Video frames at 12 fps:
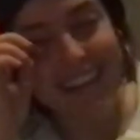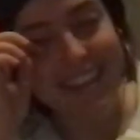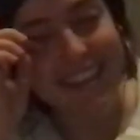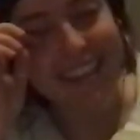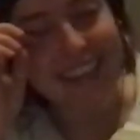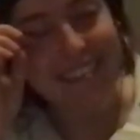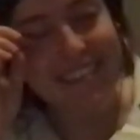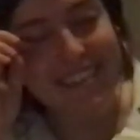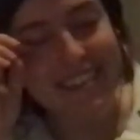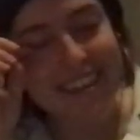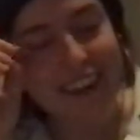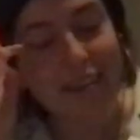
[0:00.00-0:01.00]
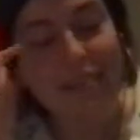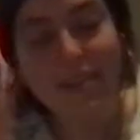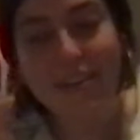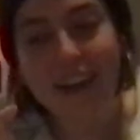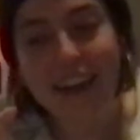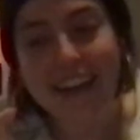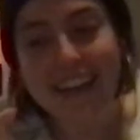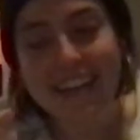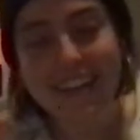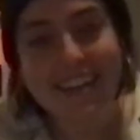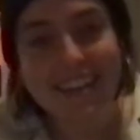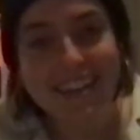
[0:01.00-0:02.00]
That one got me crying.
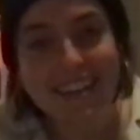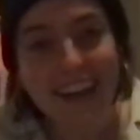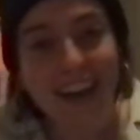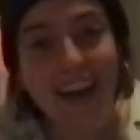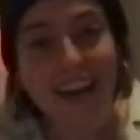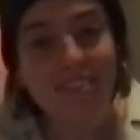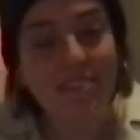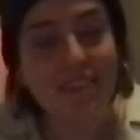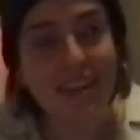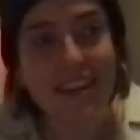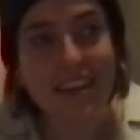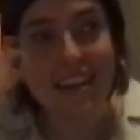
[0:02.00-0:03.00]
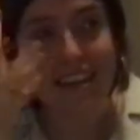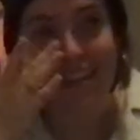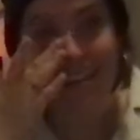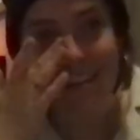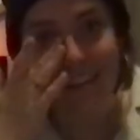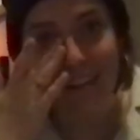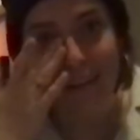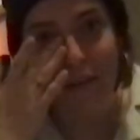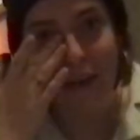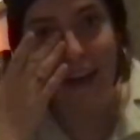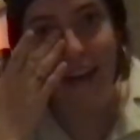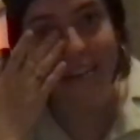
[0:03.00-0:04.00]
I haven't read it in a
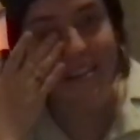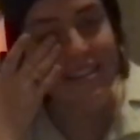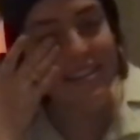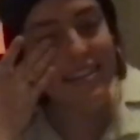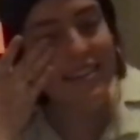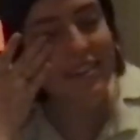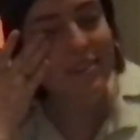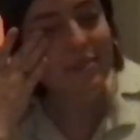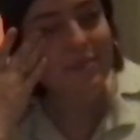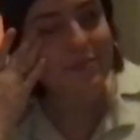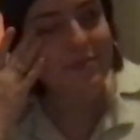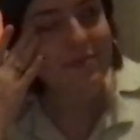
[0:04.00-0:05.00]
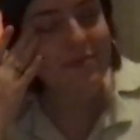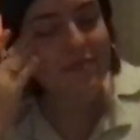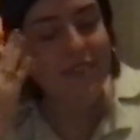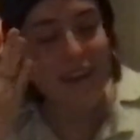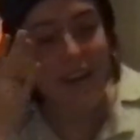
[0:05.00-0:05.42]
while. My